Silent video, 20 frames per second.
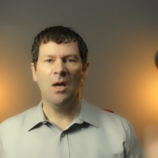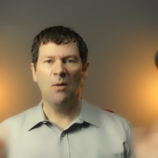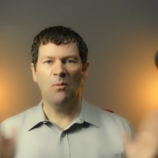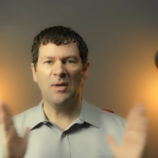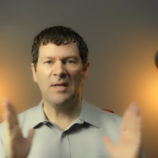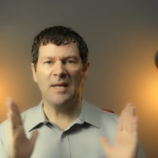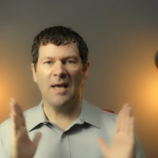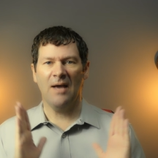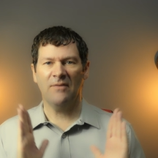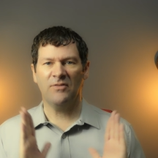
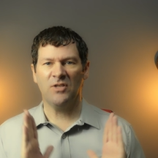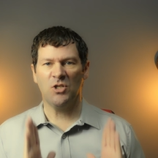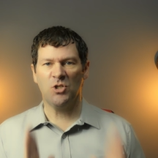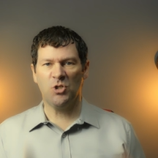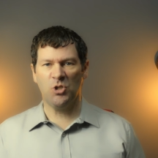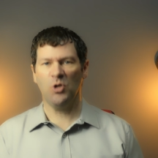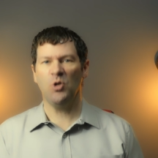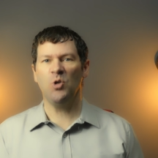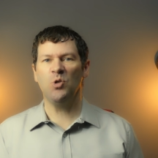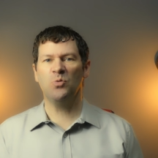We now have to
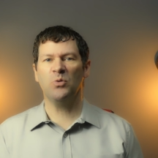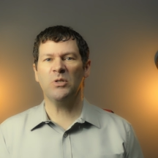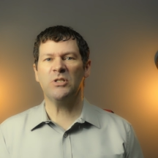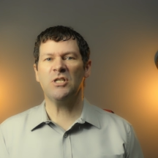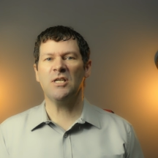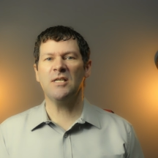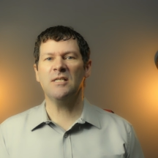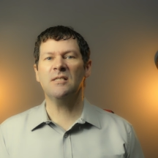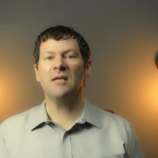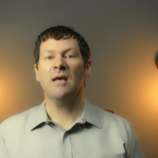choose which
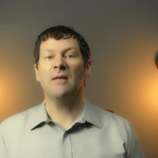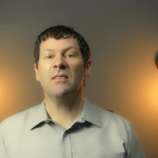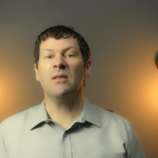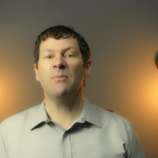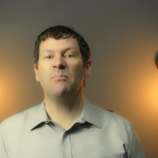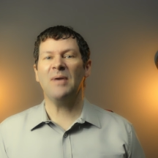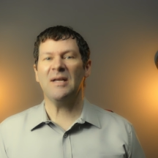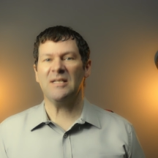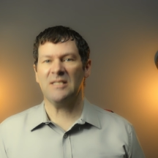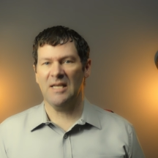is the
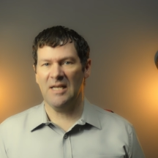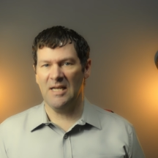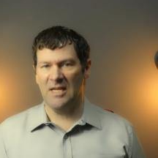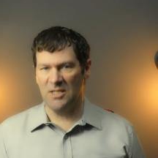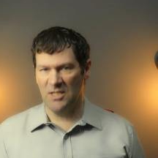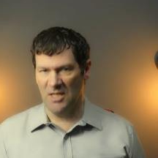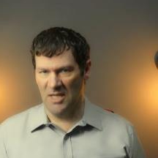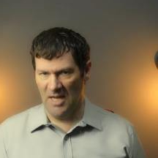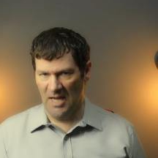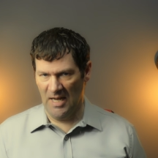better
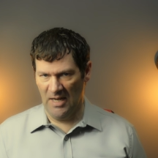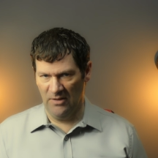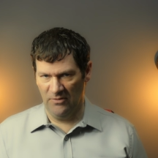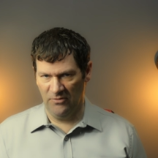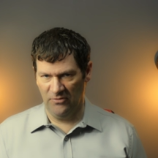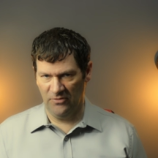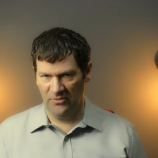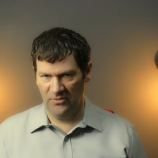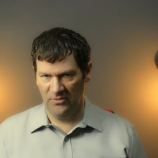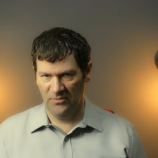
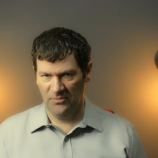ETF.